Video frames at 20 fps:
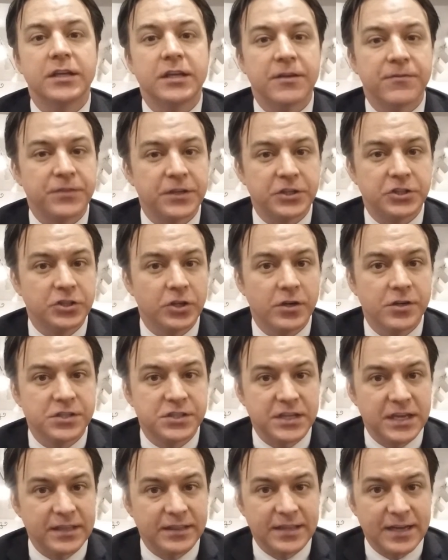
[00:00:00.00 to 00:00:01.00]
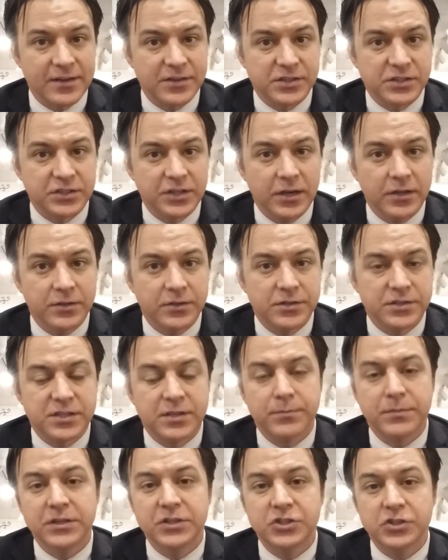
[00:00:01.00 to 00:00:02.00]
if they charge $8,000,
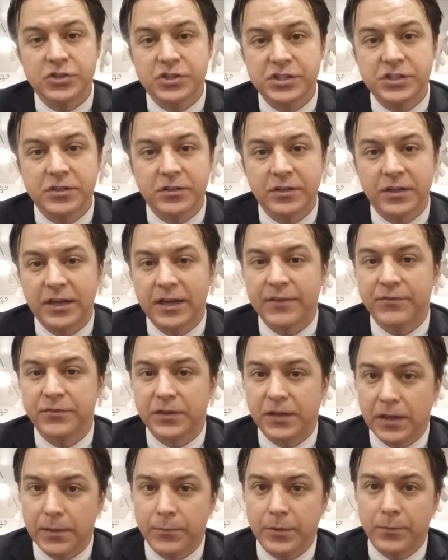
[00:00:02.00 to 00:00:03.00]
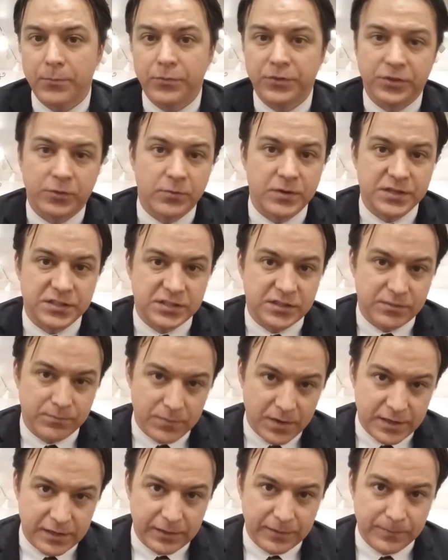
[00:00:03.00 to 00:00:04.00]
that means you're still going to have to come up with the rest of the
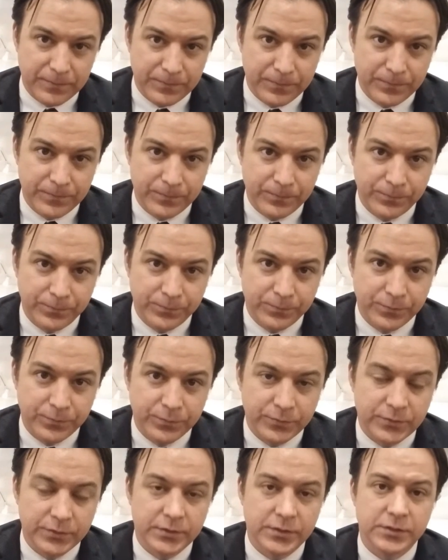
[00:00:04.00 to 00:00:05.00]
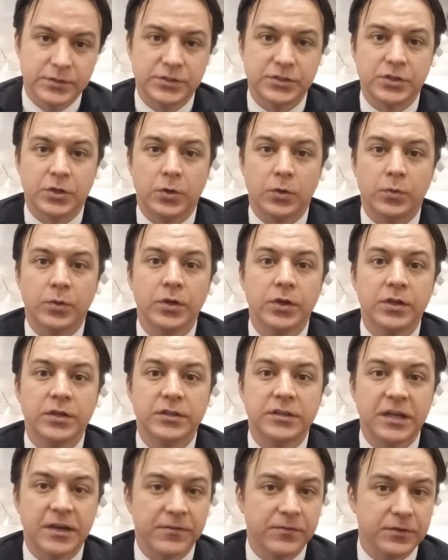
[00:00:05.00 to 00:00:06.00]
money. So
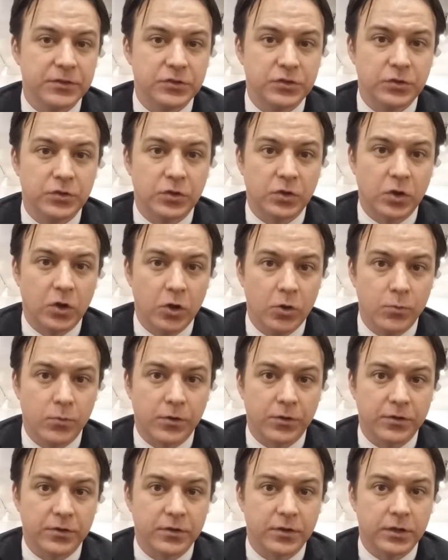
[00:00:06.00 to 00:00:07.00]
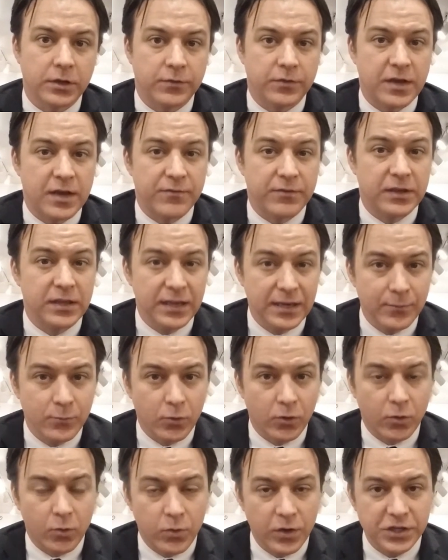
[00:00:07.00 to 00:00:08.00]
definitely do your homework. And if you have any
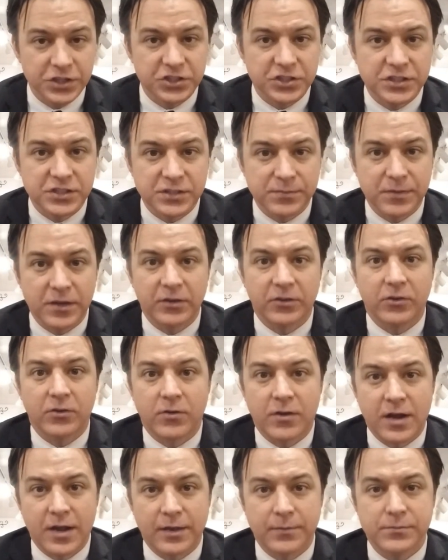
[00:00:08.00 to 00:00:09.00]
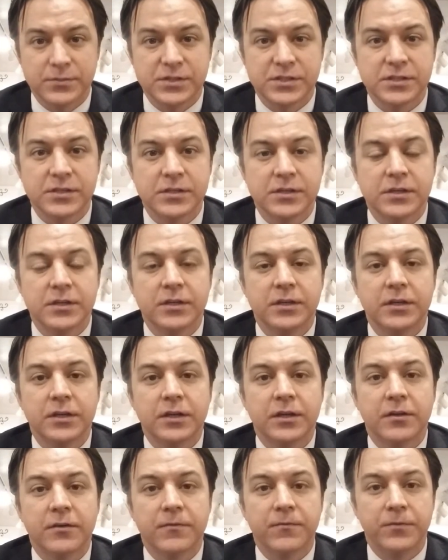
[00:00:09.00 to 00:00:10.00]
more questions about crimes,
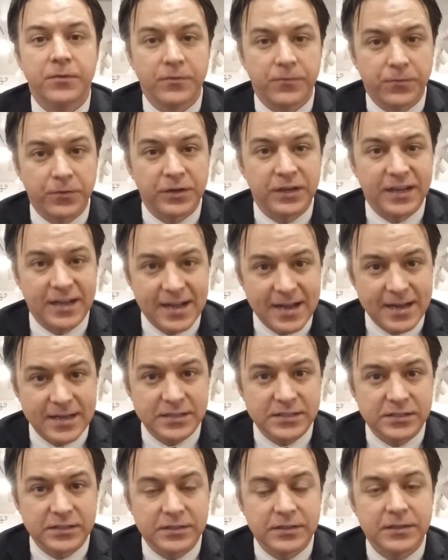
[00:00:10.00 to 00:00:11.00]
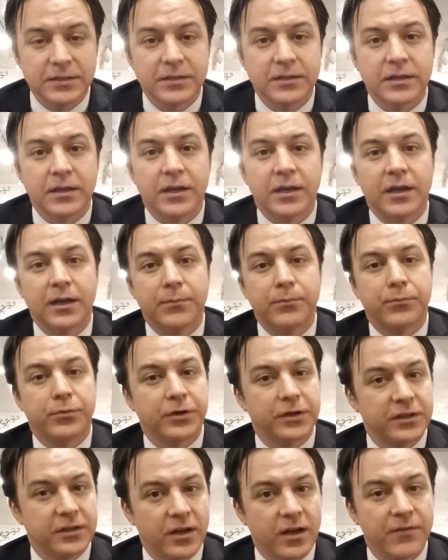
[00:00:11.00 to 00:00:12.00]
feel free to ask. I'm
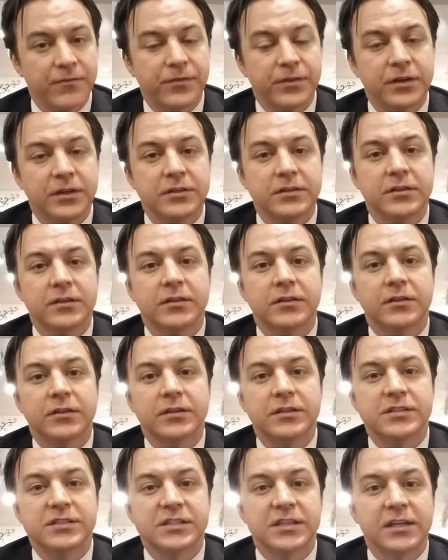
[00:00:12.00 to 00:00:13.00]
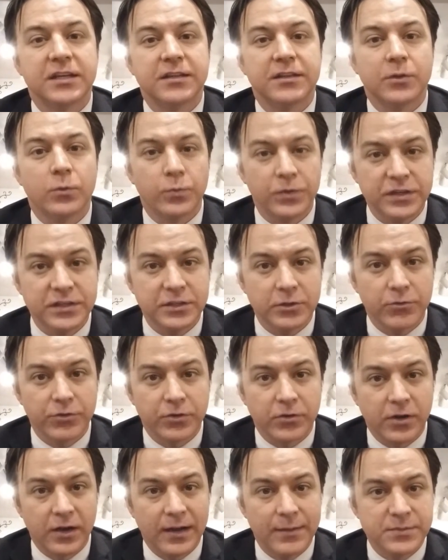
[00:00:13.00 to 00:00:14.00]
pretty confident in saying that we deal
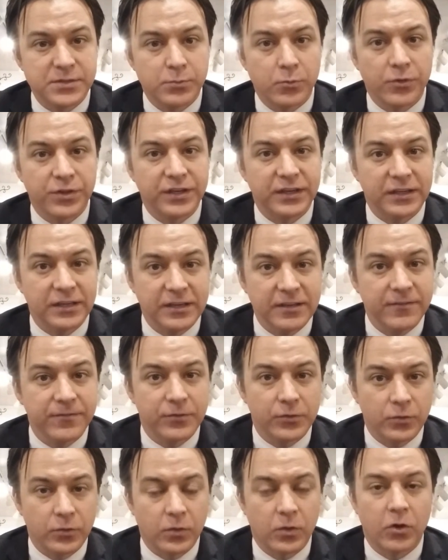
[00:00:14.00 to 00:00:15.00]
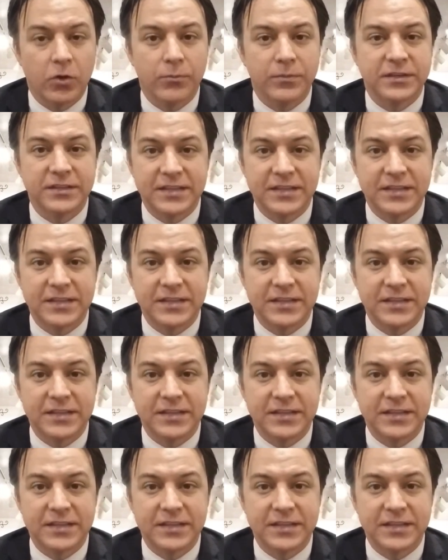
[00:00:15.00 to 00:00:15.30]
with crimes more than any funeral home